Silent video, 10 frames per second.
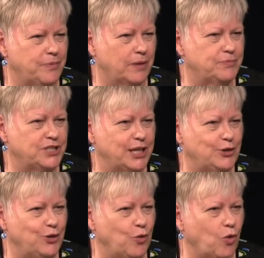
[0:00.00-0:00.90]
upstate
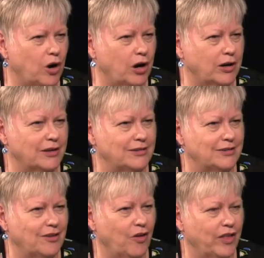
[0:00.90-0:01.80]
New York
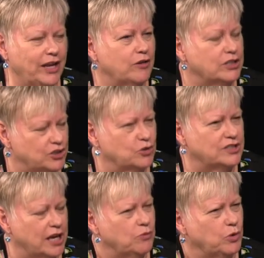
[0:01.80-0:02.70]
and all that area. So is
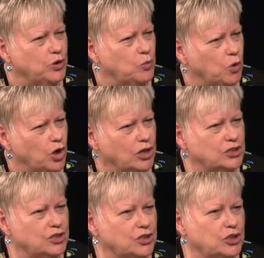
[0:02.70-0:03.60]
that where you
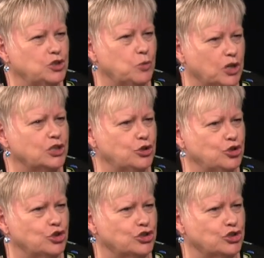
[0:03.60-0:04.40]
worked, or did you work in New Jersey?